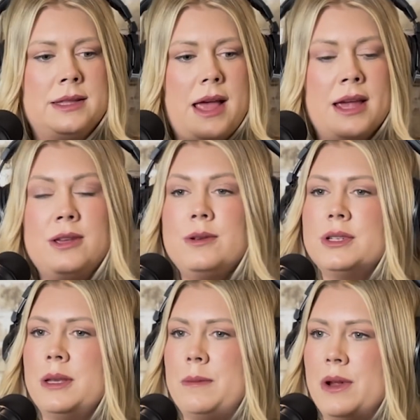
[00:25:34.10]
I
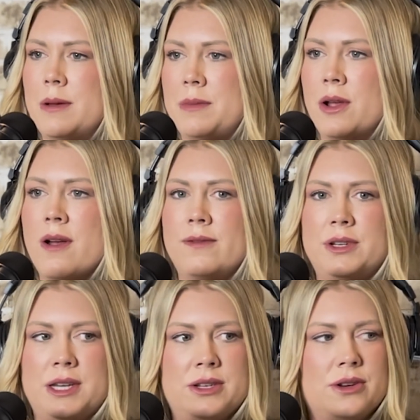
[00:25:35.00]
usually bring up the
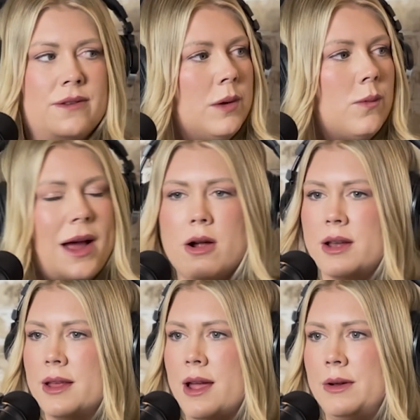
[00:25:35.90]
conversation of why
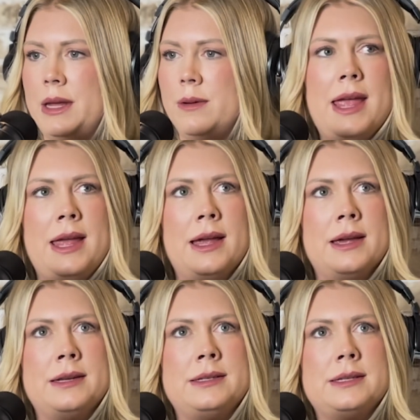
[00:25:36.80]
Hardin County.
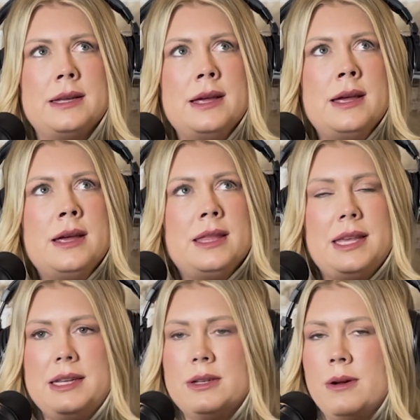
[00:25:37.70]
And
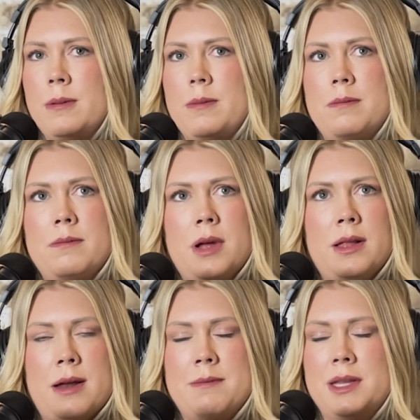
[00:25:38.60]
these are a
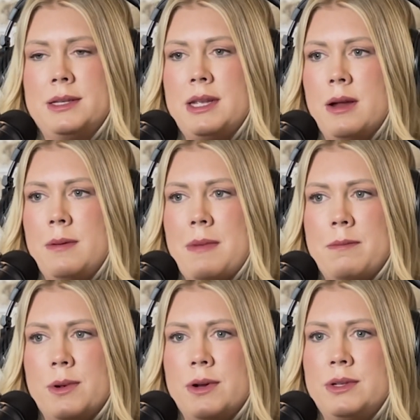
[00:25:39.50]
lot of military
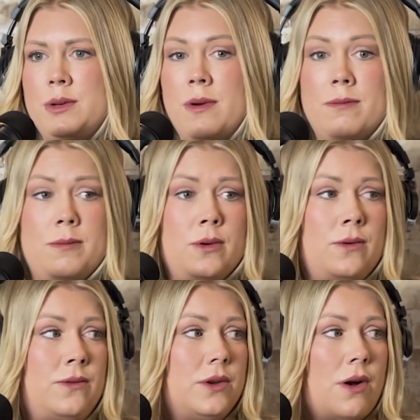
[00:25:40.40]
members who have
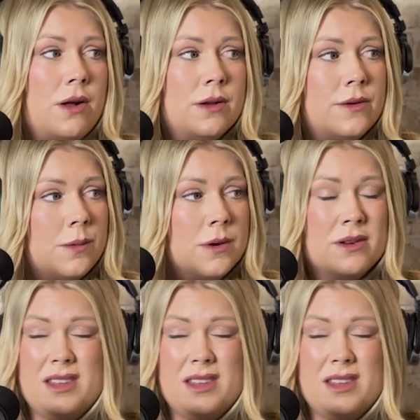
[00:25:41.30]
moved all over the world,